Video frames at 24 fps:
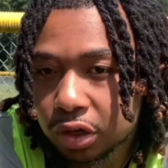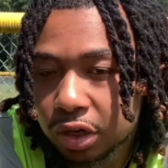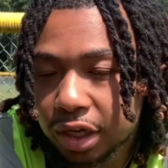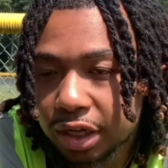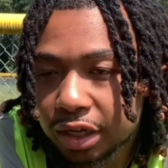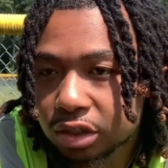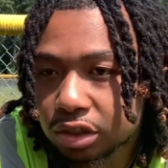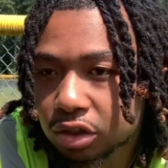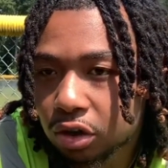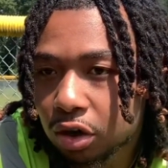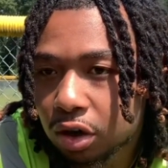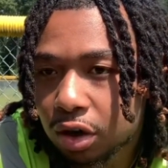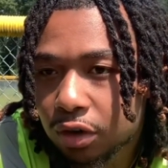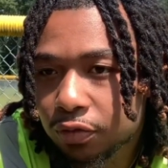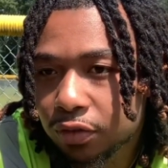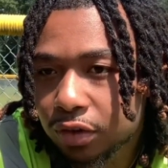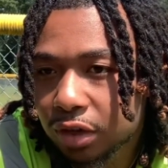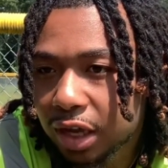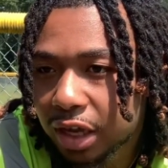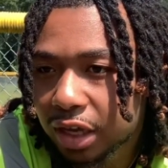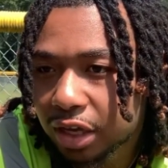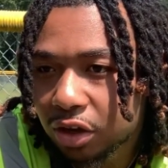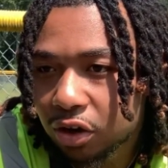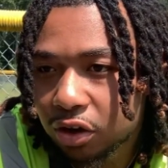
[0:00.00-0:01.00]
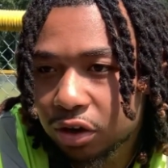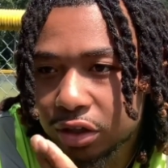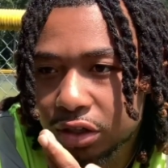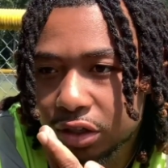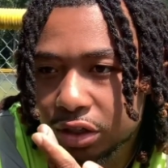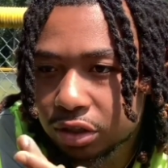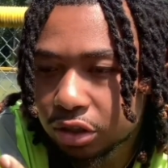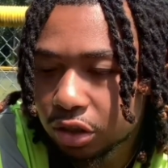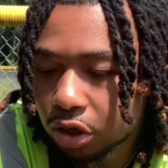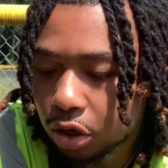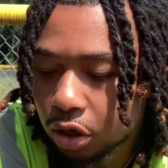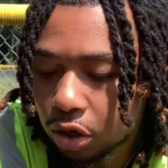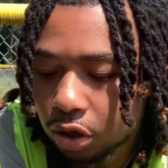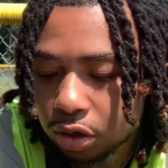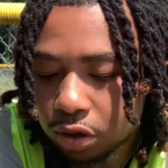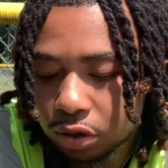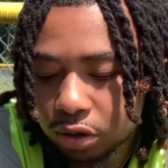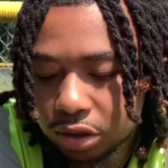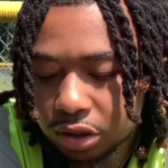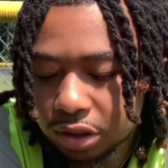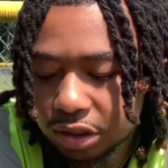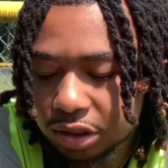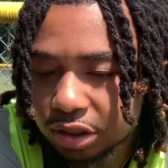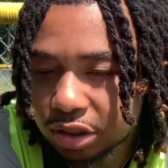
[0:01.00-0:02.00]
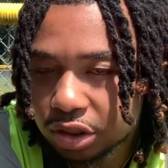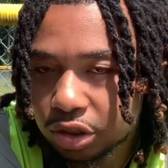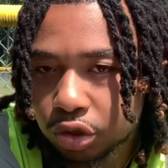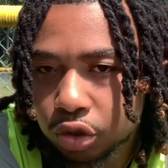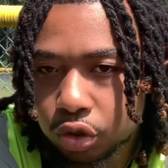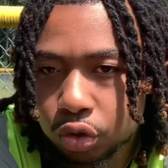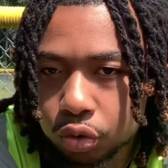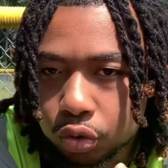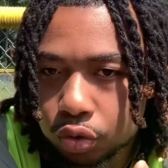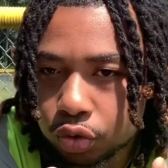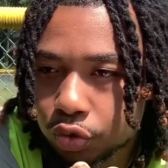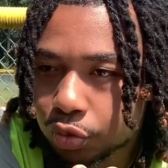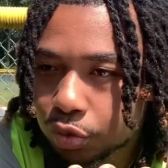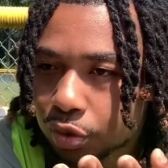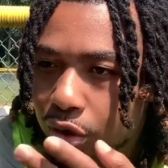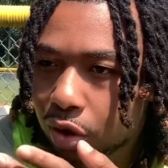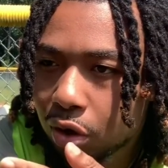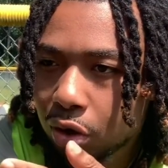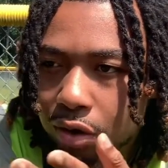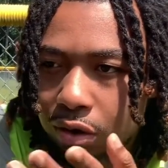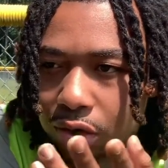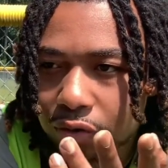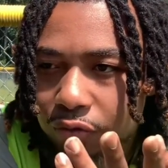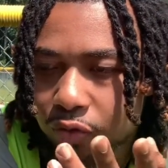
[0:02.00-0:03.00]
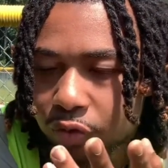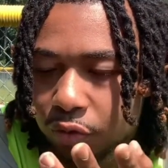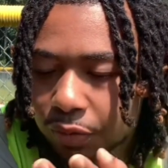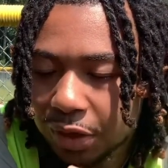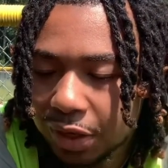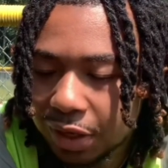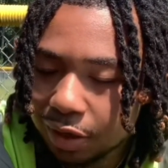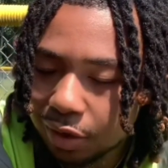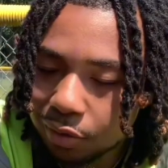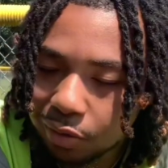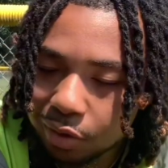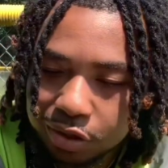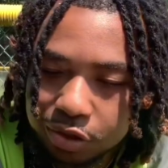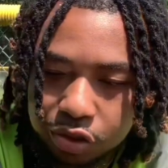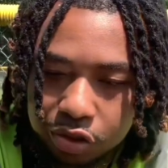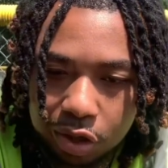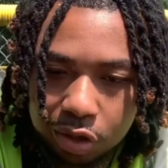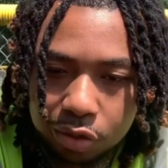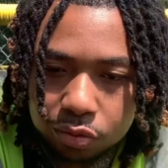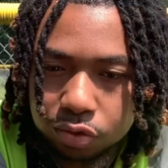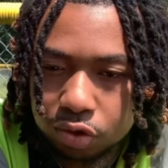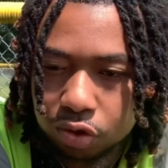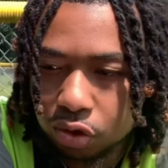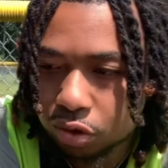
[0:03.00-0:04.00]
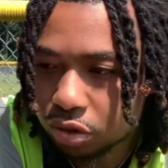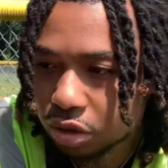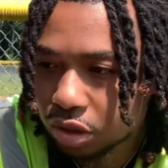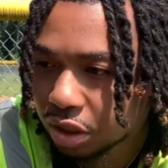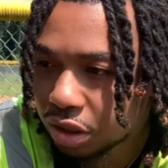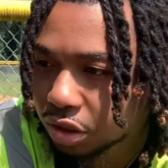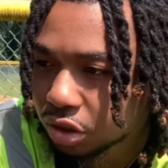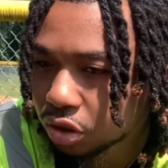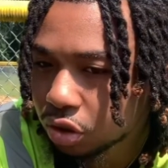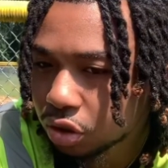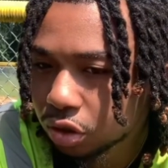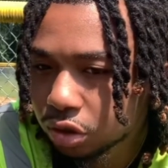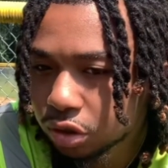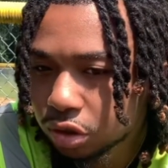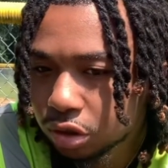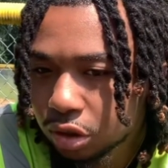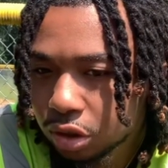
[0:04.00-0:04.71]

HR, I feel like y'all are in cahoots with all of them anyway, so I don't talk to HR.